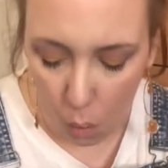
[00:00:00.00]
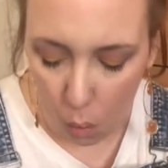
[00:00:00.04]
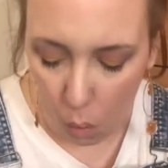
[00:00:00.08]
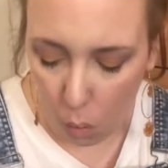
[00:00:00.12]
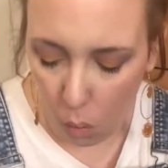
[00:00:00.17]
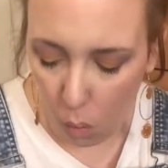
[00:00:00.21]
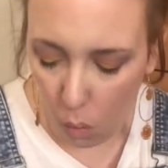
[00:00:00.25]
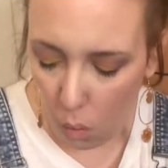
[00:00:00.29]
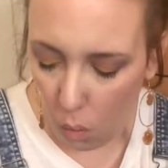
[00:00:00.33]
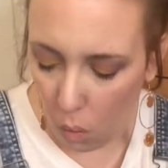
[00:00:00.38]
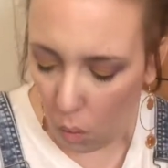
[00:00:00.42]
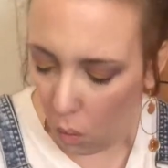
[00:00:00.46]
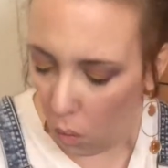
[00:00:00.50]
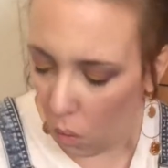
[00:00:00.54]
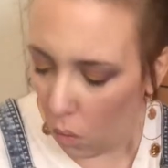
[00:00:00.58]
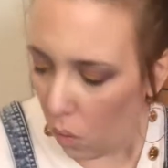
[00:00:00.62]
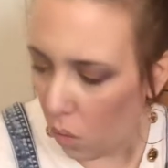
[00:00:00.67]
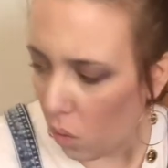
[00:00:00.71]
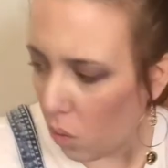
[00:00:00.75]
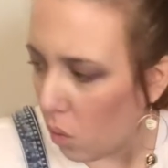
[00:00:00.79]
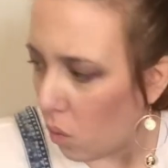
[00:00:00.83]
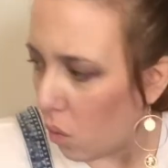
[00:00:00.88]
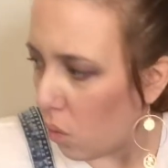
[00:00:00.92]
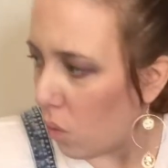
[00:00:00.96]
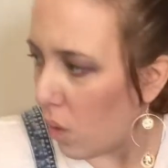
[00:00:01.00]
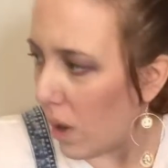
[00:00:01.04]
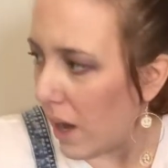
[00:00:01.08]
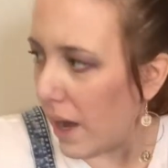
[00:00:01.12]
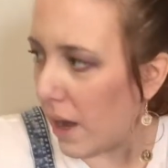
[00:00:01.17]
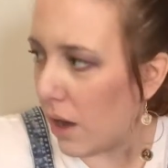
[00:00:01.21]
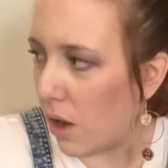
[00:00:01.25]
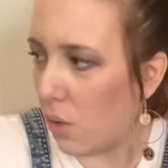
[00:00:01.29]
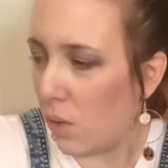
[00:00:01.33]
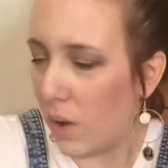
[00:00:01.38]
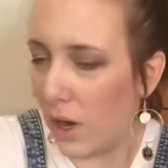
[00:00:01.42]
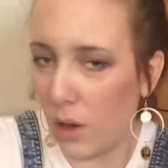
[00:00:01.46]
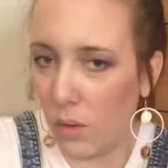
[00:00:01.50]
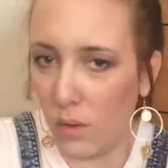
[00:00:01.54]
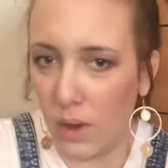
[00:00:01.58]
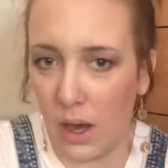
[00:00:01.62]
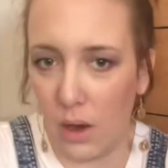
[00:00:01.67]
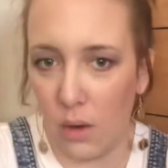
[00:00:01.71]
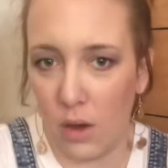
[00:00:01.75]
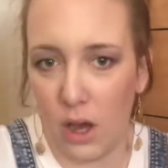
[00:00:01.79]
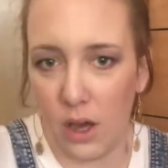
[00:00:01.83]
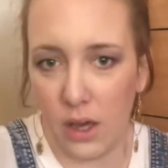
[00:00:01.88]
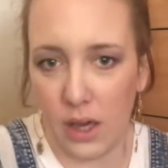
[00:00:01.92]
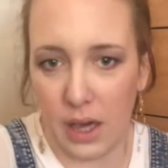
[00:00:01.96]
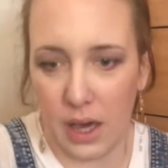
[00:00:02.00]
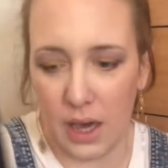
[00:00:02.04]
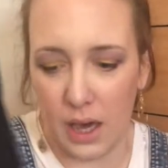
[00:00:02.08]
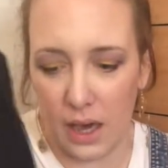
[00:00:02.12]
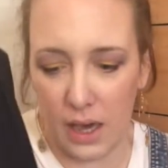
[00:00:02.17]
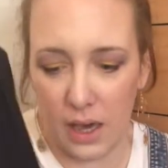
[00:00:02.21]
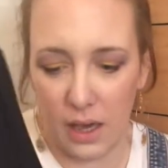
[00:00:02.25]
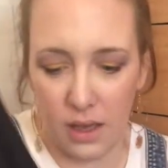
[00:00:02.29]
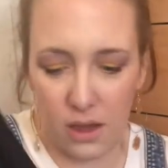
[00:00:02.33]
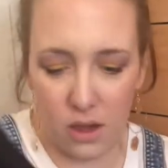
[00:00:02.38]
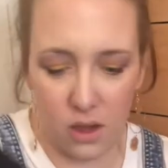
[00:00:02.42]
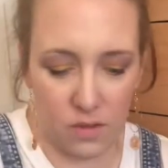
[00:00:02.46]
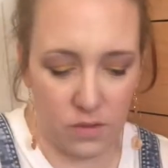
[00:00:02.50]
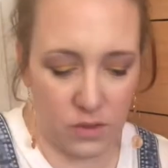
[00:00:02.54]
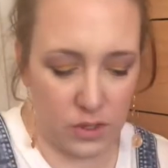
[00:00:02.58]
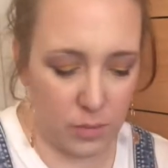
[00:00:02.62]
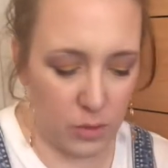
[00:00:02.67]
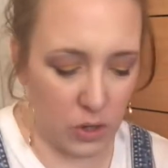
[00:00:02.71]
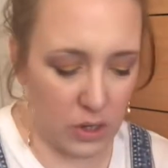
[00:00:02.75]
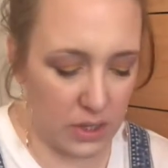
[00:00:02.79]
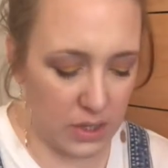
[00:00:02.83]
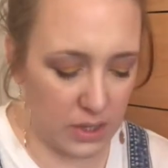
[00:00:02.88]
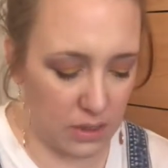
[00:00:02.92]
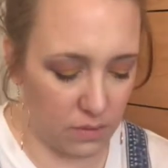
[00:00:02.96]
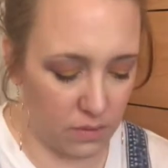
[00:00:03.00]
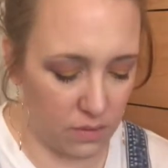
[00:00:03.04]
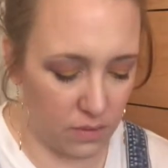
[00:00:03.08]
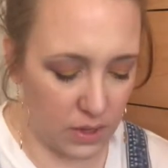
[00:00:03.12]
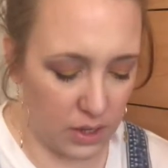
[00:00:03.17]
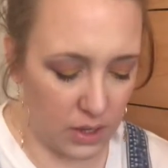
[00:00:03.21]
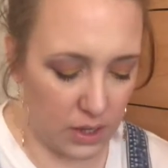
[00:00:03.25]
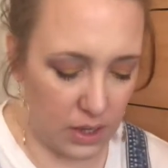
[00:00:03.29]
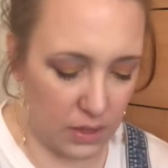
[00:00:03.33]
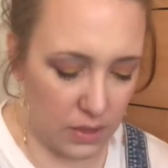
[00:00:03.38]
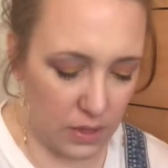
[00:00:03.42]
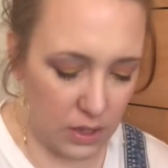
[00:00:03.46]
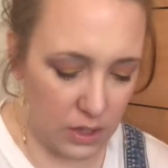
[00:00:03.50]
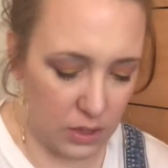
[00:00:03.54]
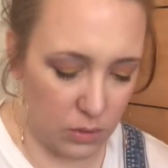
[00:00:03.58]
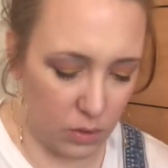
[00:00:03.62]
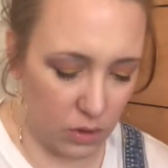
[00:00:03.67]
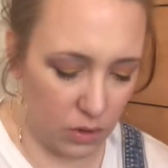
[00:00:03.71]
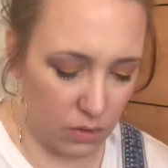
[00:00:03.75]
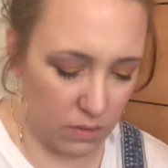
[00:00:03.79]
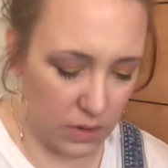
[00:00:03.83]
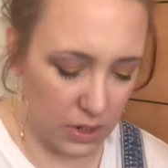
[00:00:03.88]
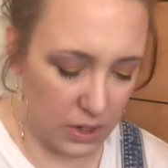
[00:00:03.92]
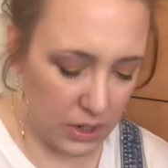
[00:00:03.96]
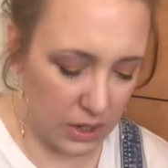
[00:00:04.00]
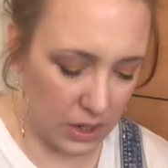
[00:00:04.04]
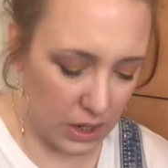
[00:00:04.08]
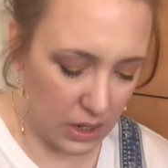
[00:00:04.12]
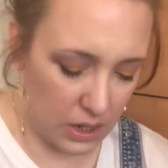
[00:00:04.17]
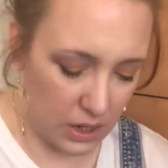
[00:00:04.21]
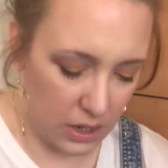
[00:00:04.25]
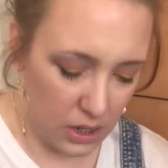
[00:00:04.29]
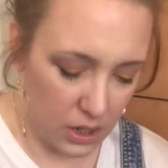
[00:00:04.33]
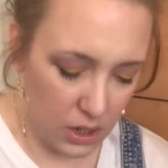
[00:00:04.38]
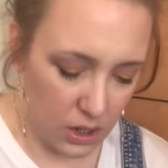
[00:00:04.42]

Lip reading: Ooh, wow, wow, wow. Okay, I've spotted something in this one already.